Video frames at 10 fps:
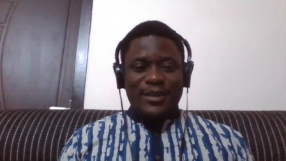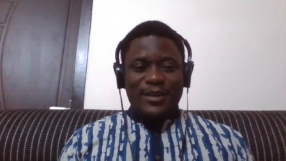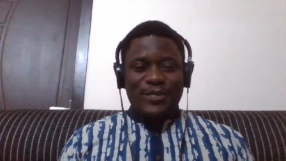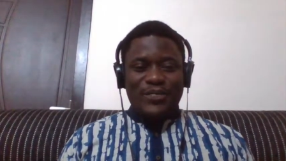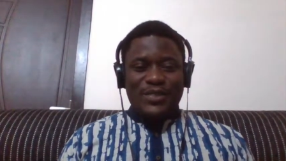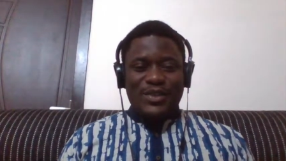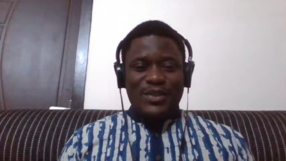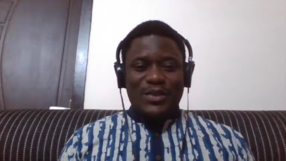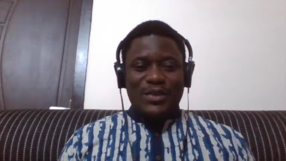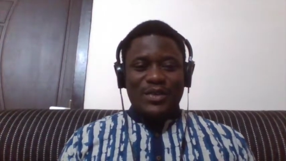You know,
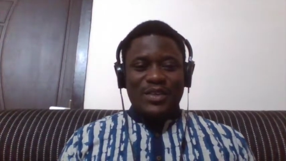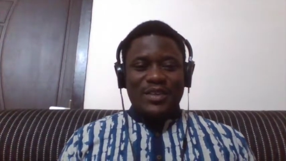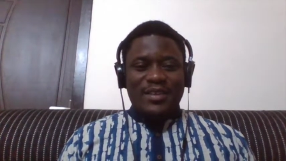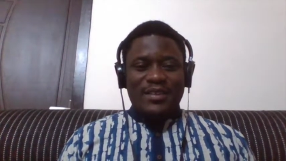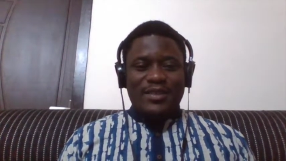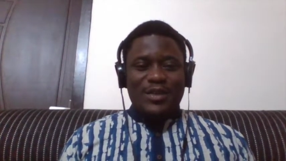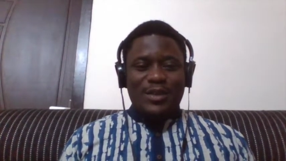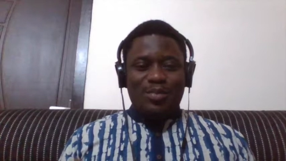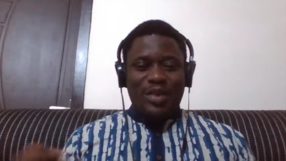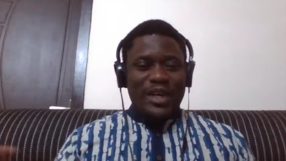to
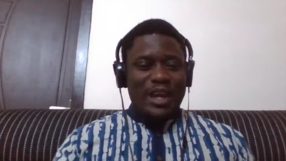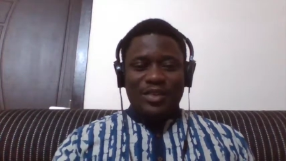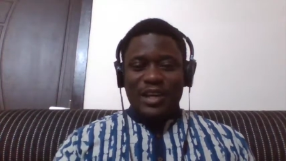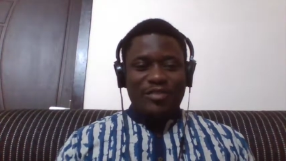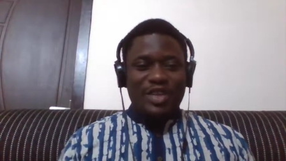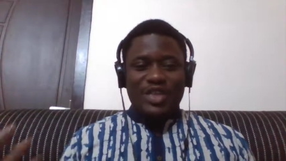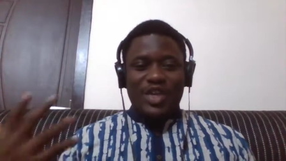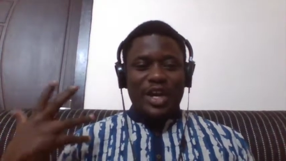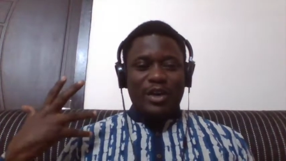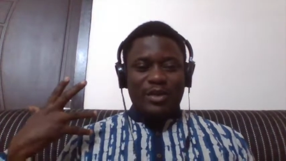to bring out every
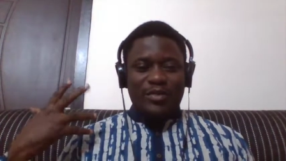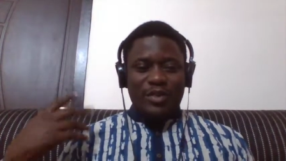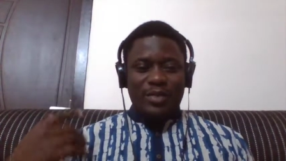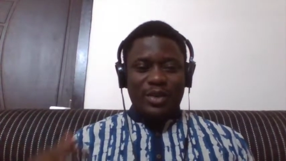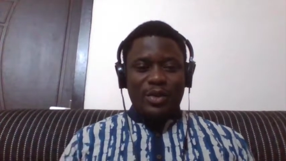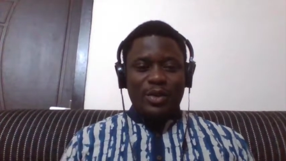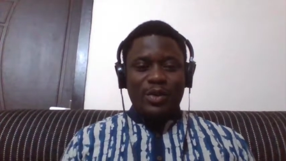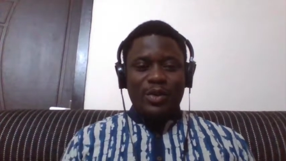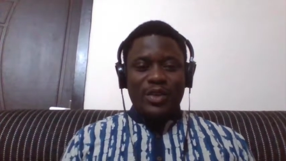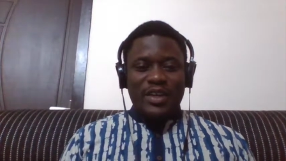child from their
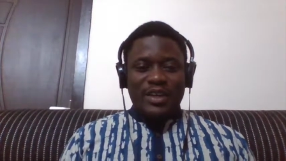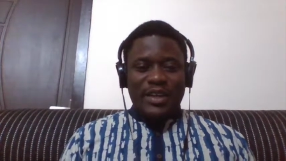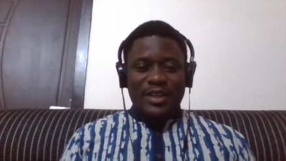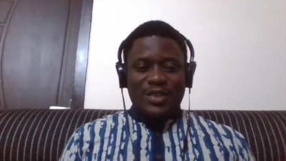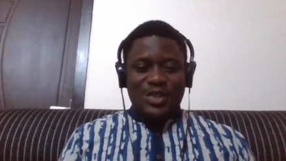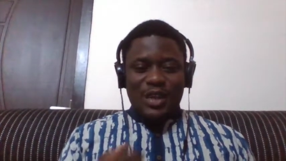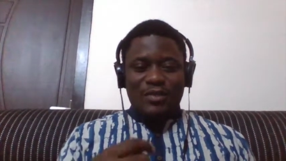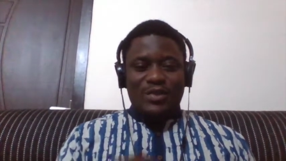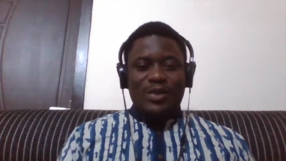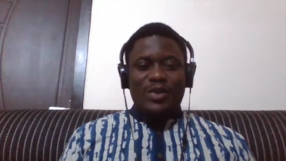hole and
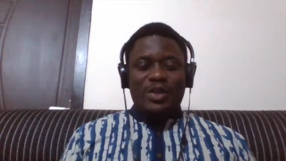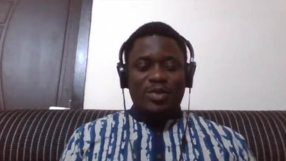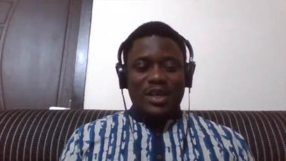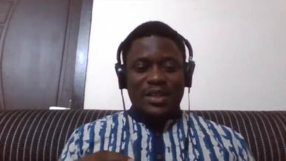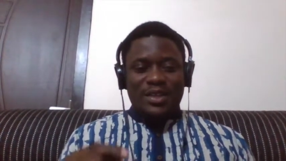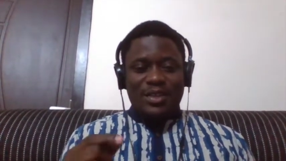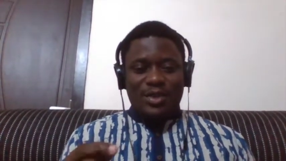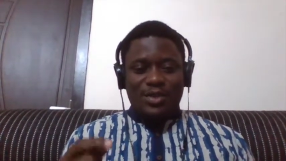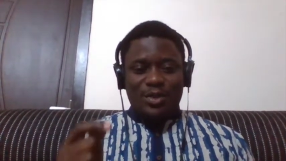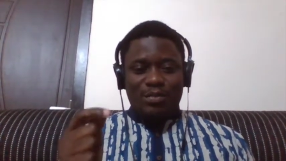save the world. But I
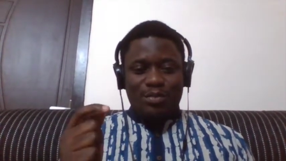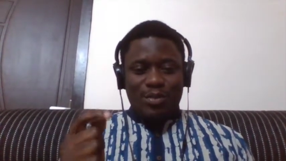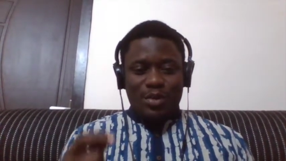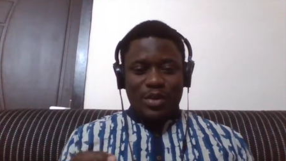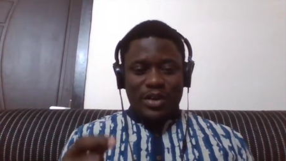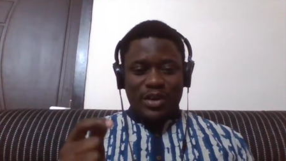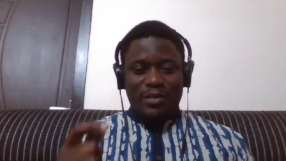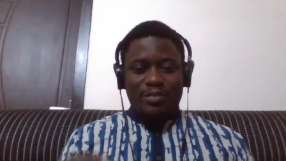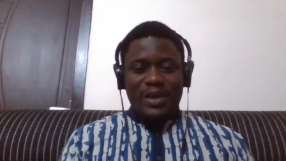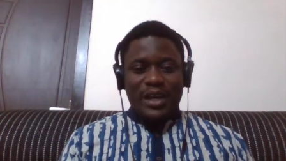think there's a more
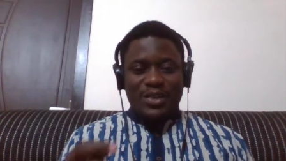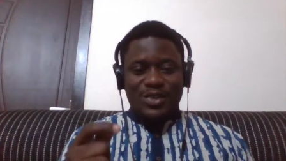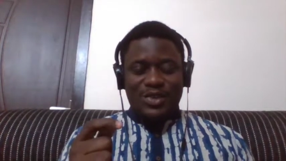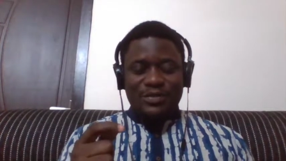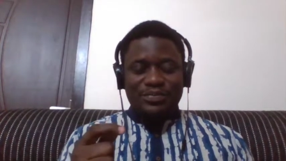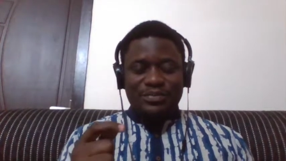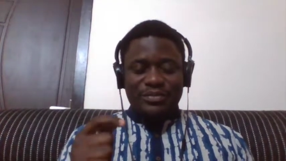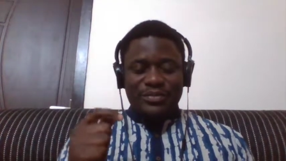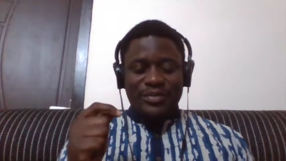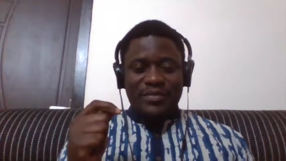complex
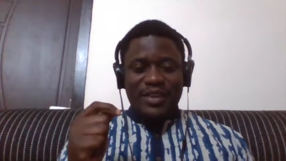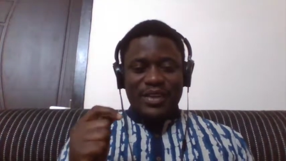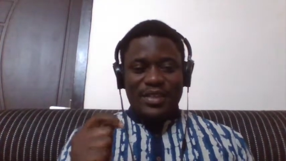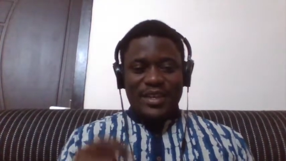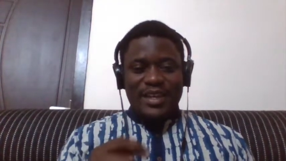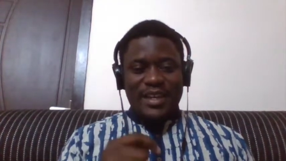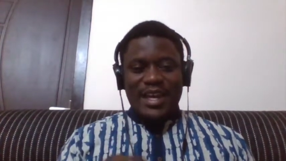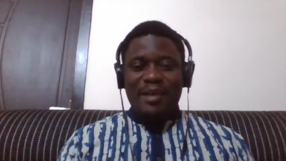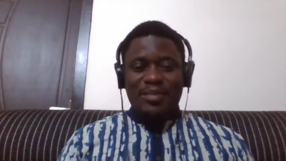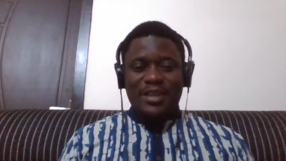
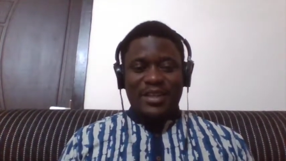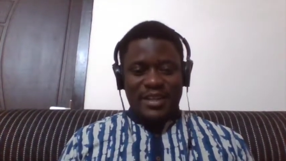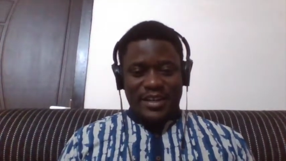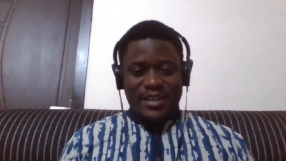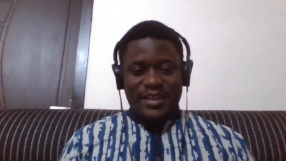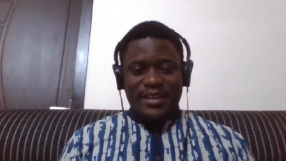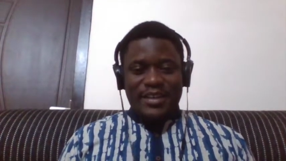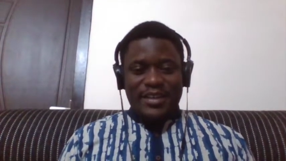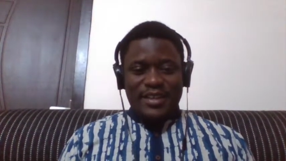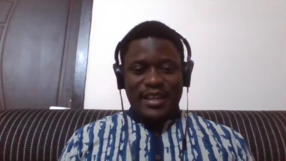thing happening here
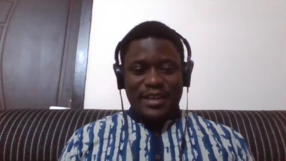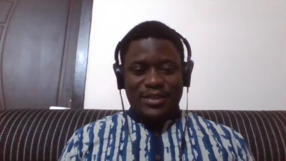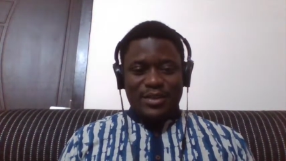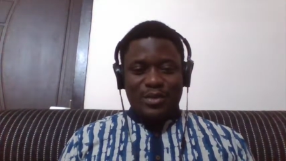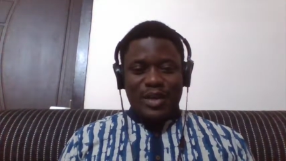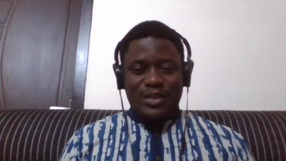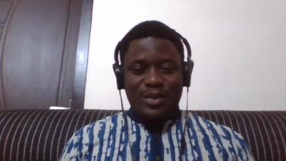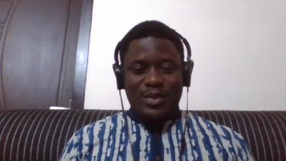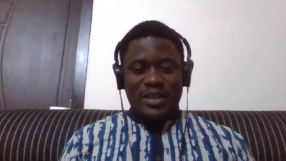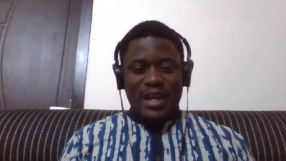that the
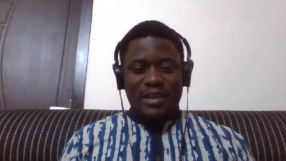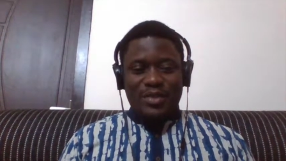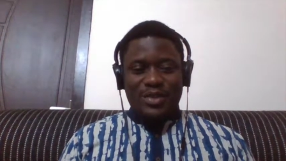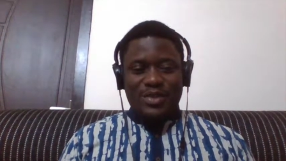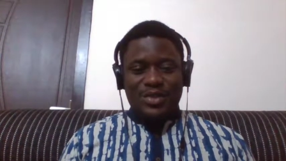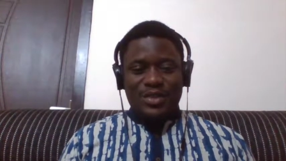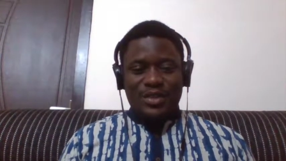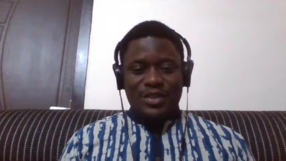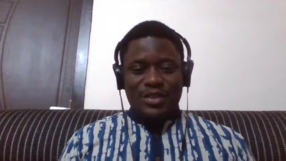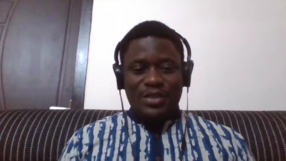writer would have
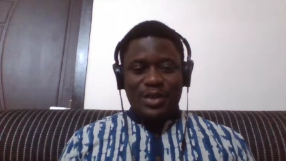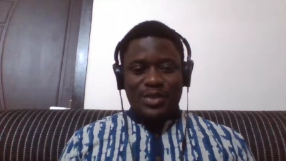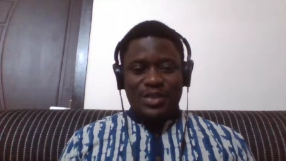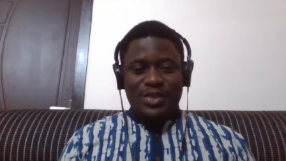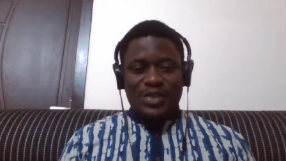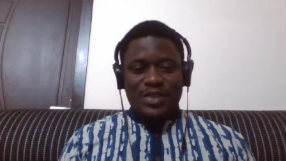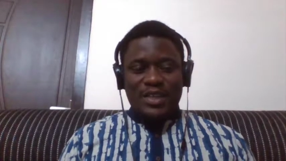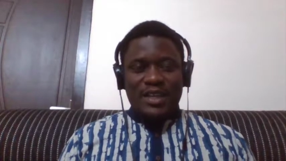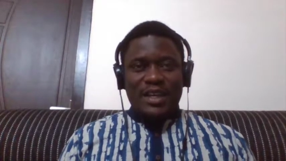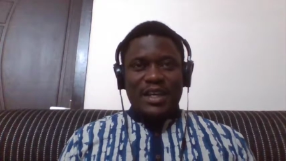us notice